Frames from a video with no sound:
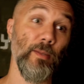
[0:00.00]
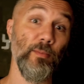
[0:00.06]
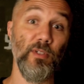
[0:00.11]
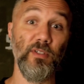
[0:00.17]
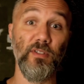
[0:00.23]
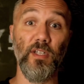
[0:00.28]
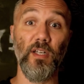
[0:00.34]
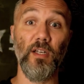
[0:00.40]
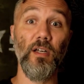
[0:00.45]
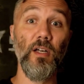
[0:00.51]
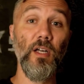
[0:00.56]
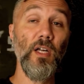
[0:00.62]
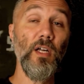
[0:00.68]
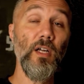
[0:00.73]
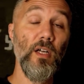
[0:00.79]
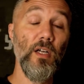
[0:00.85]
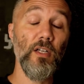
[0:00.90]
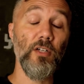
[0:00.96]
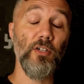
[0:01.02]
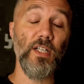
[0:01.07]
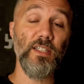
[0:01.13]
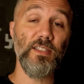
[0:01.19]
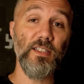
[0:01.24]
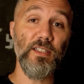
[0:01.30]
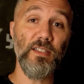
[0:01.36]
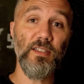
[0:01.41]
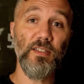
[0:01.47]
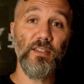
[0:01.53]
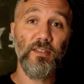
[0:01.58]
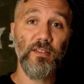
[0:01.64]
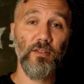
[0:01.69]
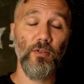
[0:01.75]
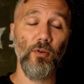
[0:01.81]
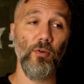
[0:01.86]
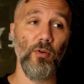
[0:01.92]
there's a crisis
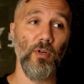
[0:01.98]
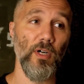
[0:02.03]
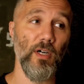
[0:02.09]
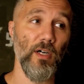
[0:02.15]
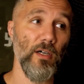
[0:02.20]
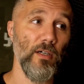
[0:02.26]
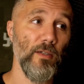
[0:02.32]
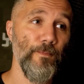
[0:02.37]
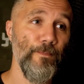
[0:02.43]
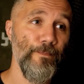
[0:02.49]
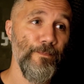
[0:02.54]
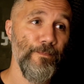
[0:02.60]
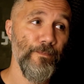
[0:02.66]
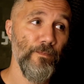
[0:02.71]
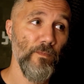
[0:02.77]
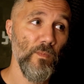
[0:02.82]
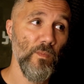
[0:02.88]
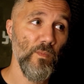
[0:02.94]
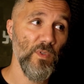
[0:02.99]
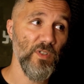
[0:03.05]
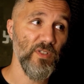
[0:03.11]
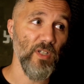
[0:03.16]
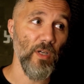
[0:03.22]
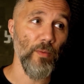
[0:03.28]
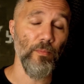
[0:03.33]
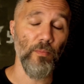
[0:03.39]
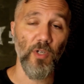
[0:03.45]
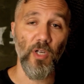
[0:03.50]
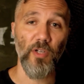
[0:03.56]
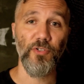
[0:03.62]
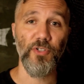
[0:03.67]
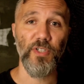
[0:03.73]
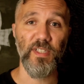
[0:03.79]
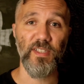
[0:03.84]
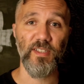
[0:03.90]
or some
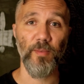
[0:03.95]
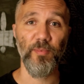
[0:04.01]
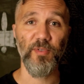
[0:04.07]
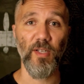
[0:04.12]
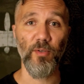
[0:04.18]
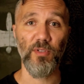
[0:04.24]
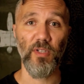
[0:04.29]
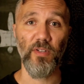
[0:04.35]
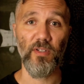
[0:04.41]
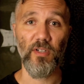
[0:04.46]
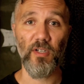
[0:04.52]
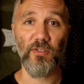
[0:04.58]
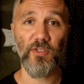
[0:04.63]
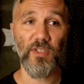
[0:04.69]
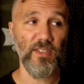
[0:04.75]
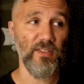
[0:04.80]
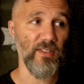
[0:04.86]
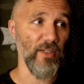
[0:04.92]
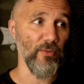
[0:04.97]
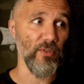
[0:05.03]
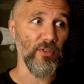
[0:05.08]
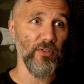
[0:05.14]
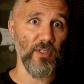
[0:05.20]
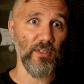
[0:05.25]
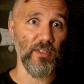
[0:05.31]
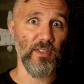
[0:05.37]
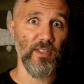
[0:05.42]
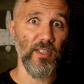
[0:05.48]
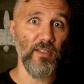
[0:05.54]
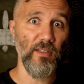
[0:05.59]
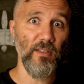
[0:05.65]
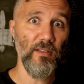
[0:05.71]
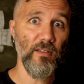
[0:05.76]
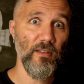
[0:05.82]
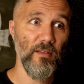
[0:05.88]
country is upset with other countries, they restrict the
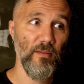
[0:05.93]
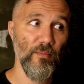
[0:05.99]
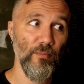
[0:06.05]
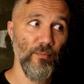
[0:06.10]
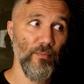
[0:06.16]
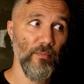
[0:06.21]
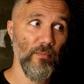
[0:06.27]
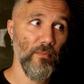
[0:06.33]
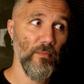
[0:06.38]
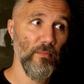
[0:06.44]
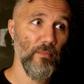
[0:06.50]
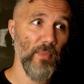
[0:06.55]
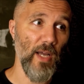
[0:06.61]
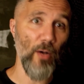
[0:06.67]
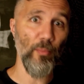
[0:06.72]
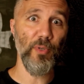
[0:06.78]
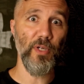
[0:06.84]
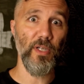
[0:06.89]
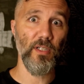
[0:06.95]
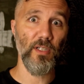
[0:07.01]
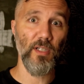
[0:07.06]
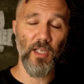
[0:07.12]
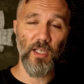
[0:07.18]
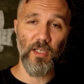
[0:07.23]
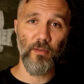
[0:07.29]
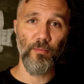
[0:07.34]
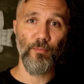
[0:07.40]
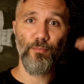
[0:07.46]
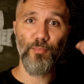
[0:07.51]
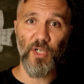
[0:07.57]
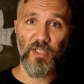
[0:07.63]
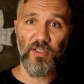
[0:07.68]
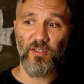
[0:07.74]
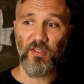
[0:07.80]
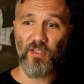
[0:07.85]
tin output and
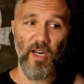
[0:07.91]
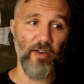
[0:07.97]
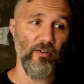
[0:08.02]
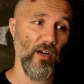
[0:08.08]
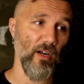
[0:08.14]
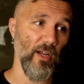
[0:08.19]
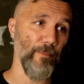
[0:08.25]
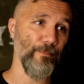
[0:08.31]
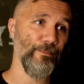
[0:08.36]
prices skyrocket.